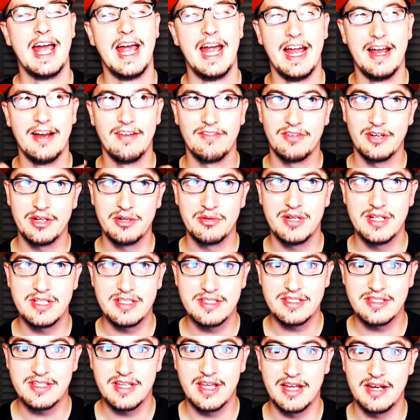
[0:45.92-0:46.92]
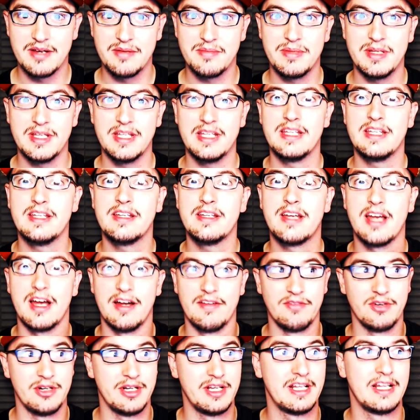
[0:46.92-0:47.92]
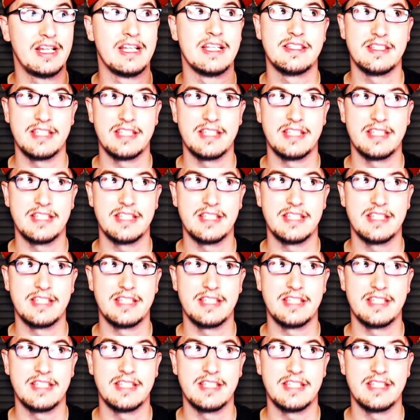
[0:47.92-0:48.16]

Everyone's gonna be covering the